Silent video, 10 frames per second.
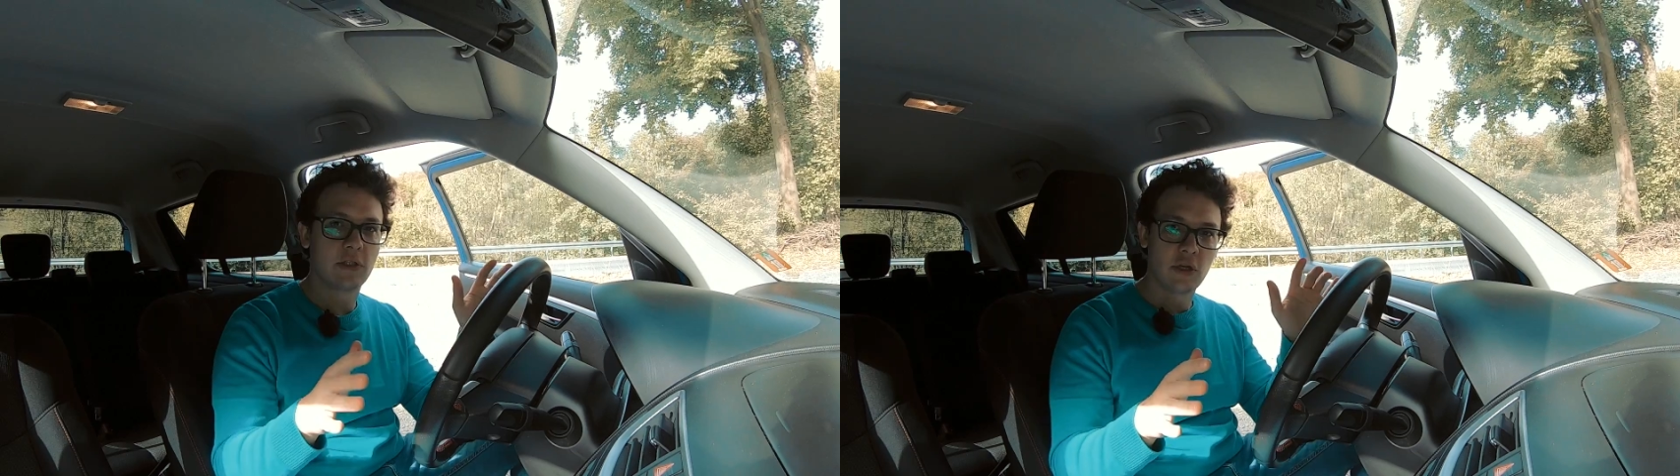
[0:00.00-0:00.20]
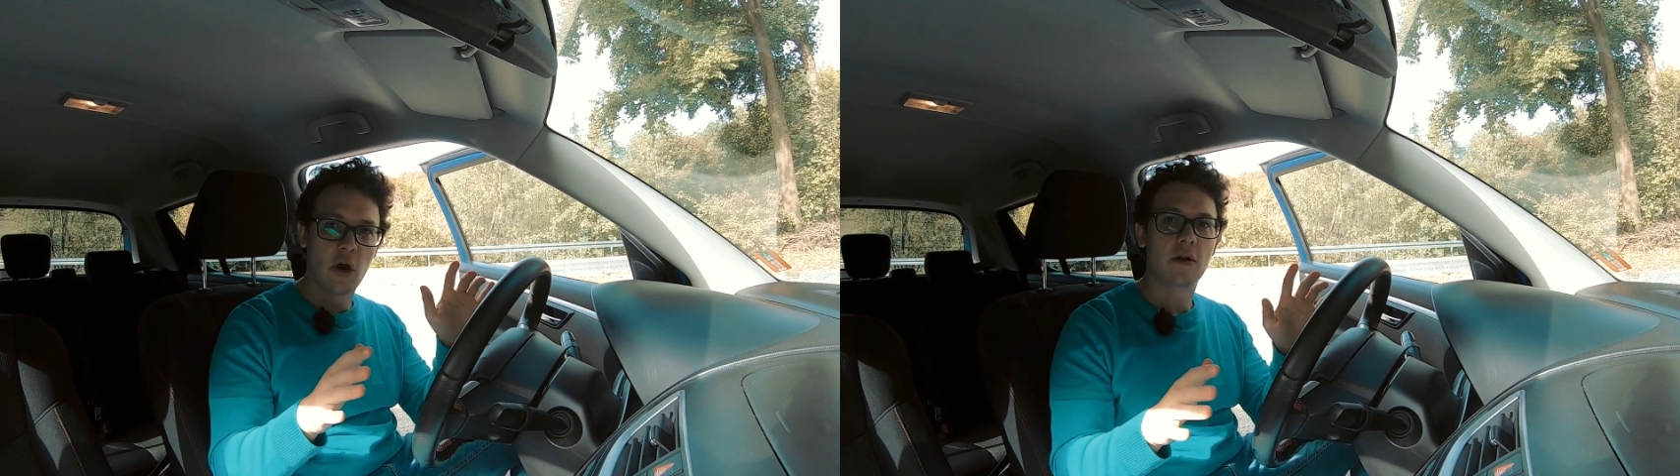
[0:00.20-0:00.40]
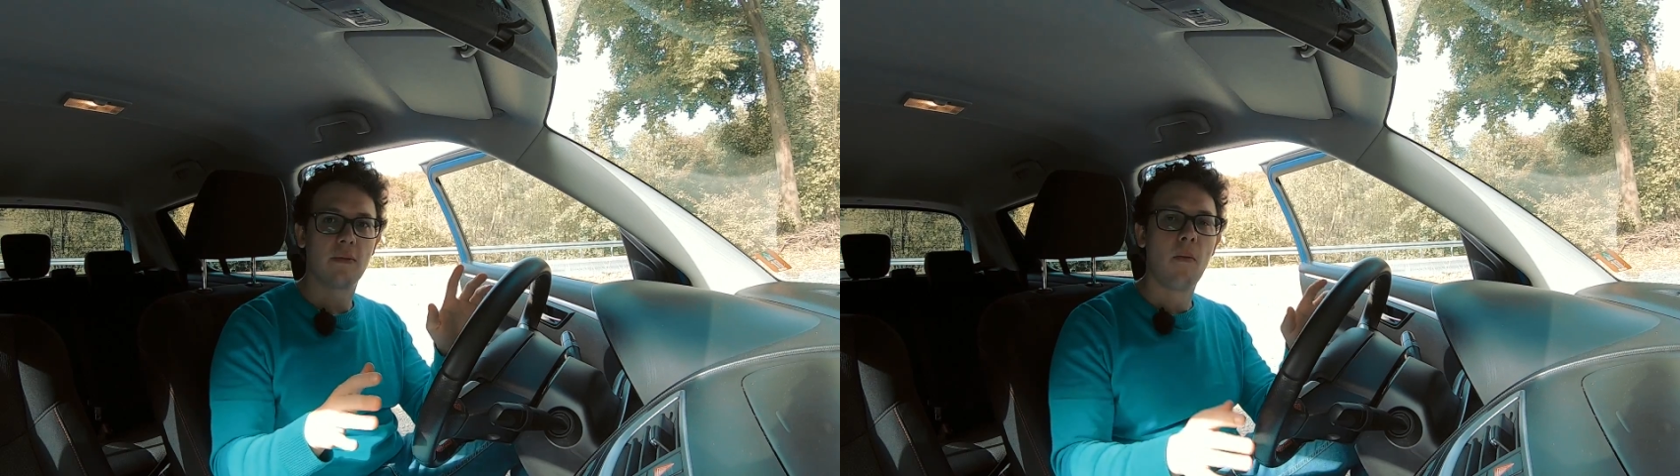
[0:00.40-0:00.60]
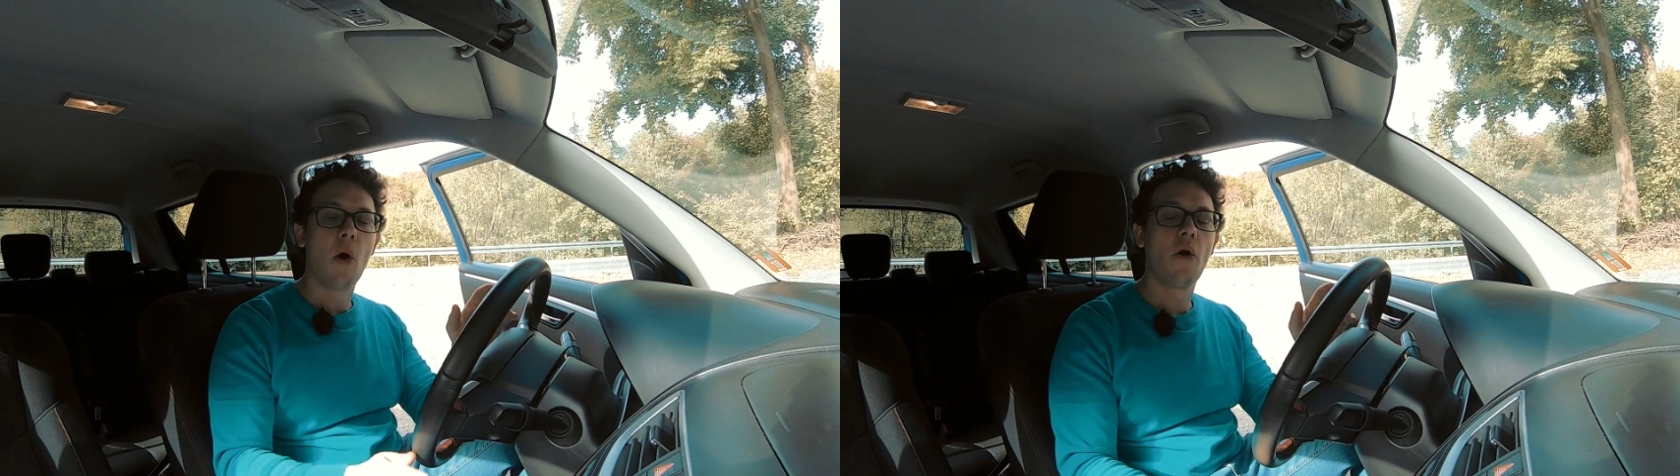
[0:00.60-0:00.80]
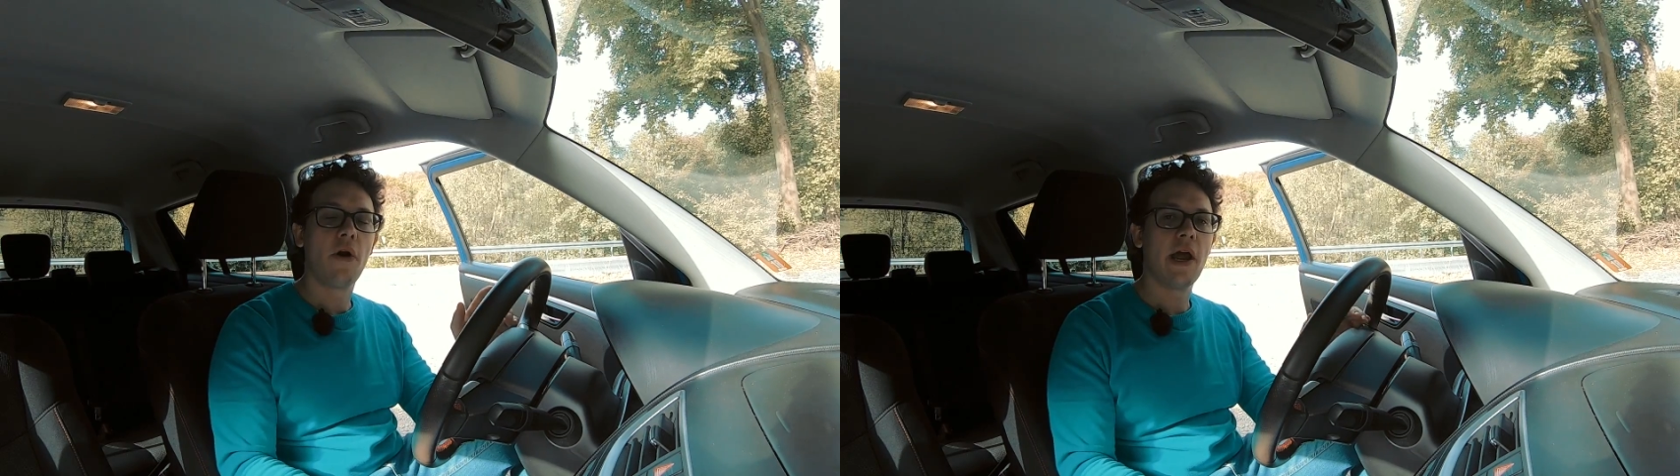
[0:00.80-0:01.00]
stock
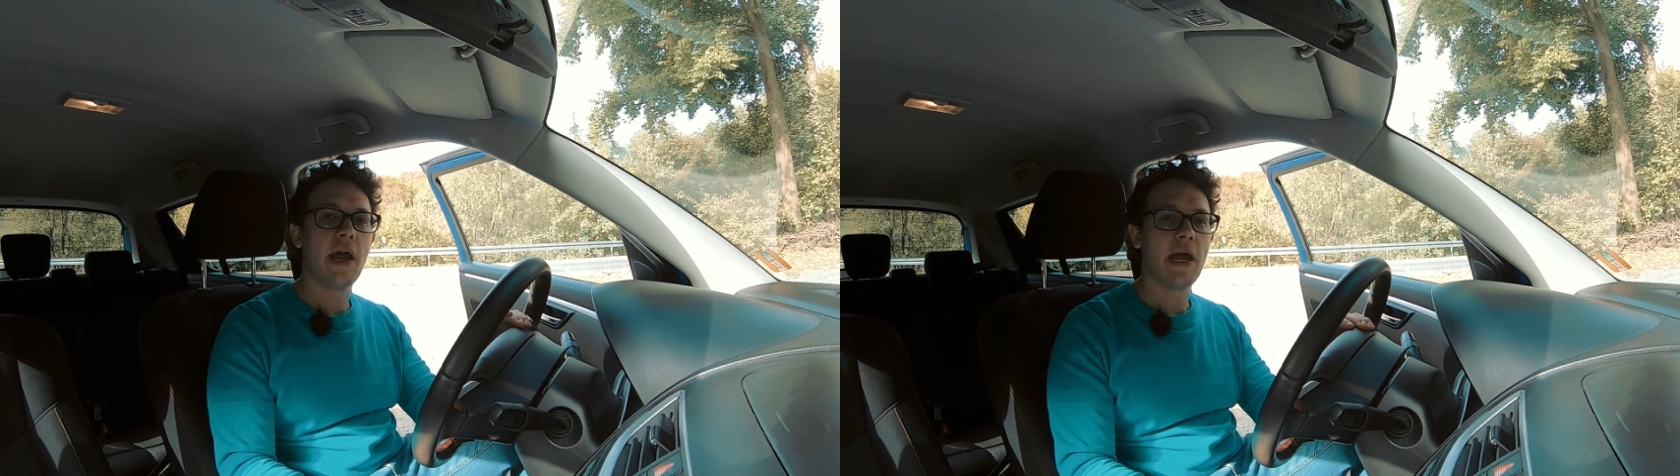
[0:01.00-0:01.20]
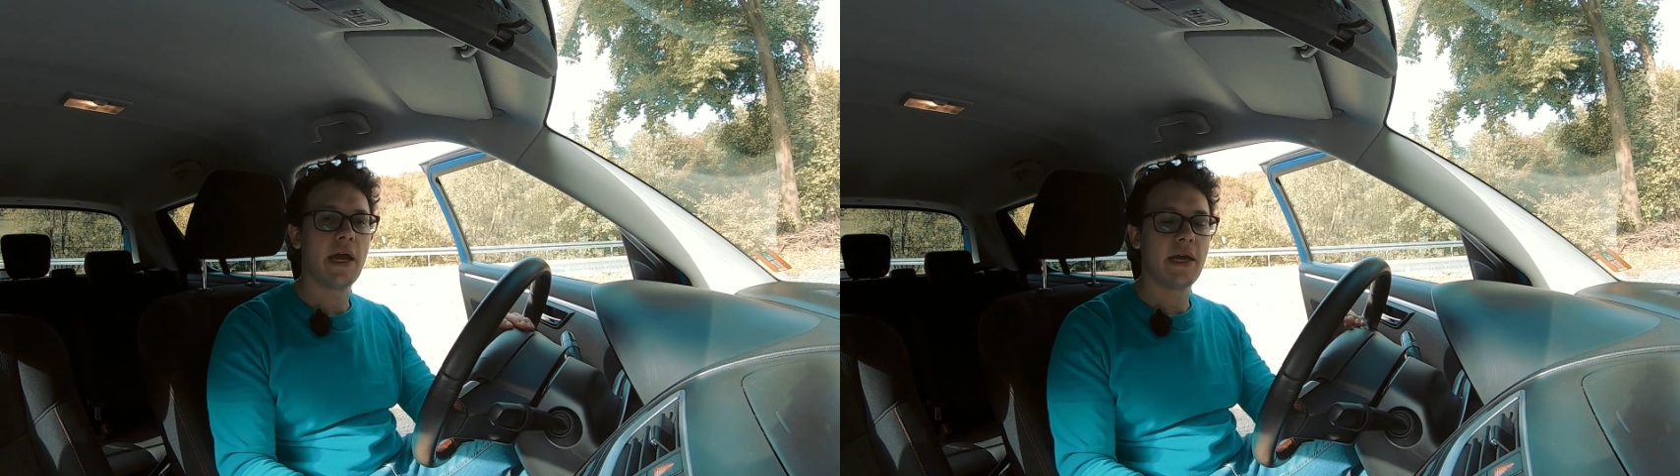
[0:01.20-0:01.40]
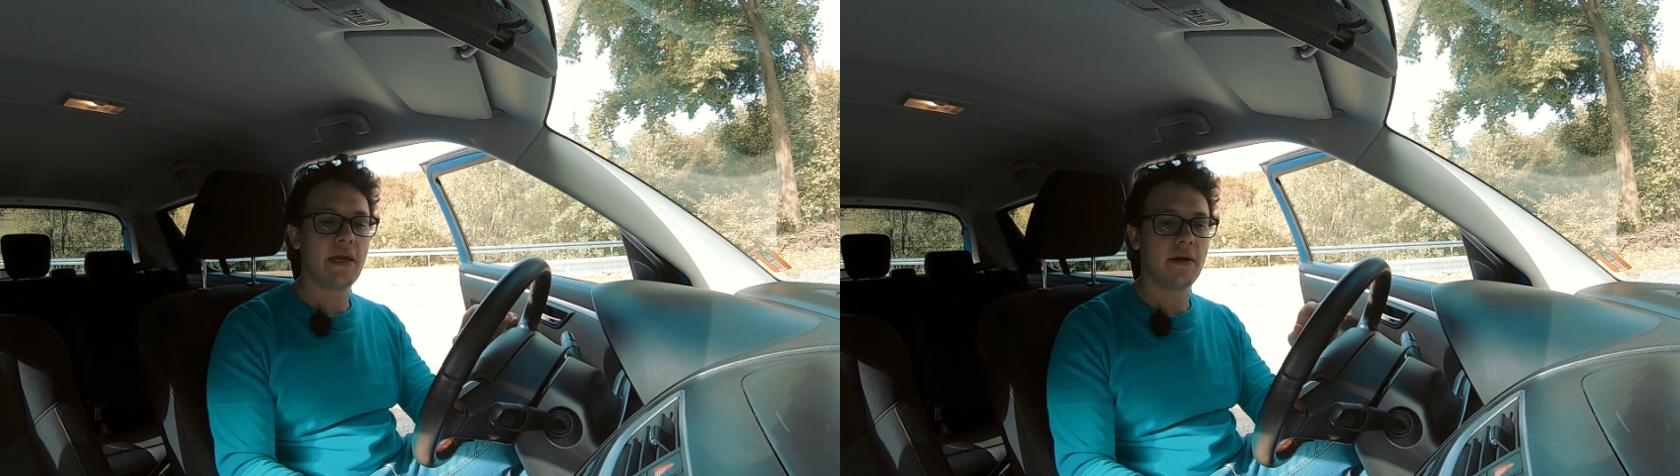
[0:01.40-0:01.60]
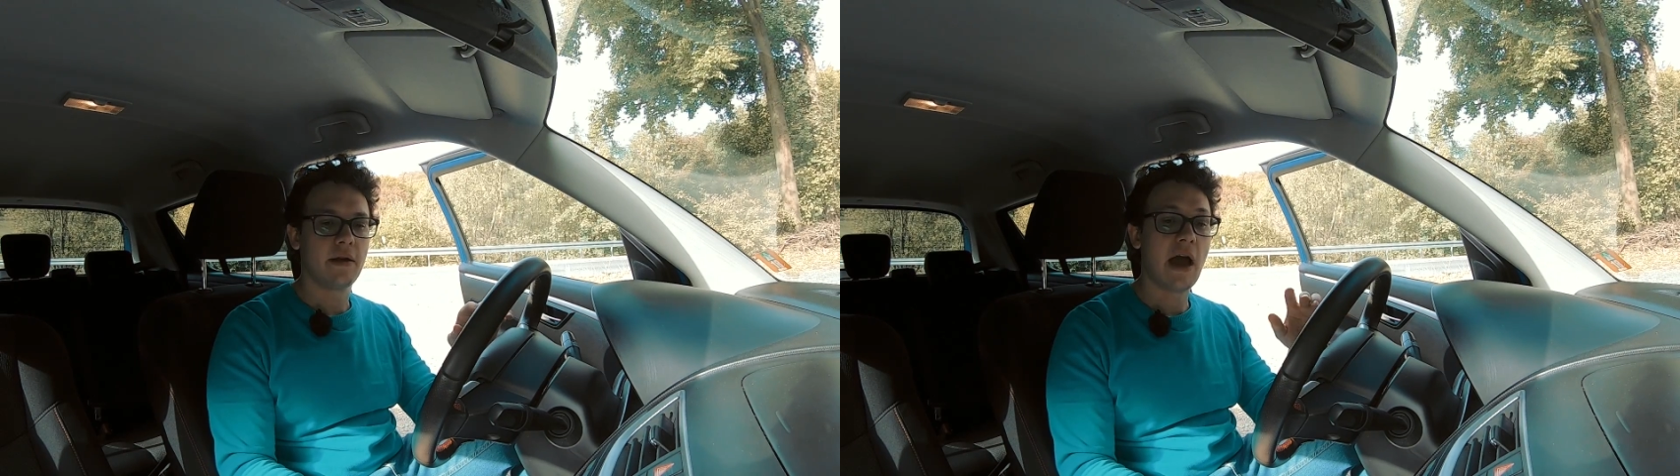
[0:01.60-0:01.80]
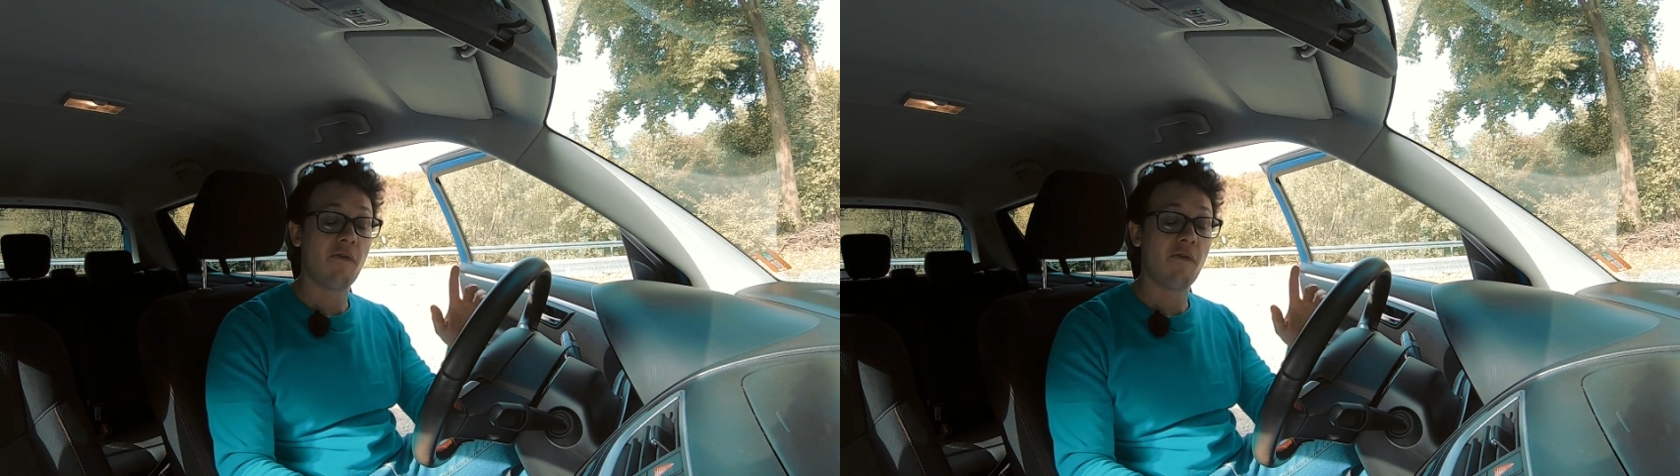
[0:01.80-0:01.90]
more a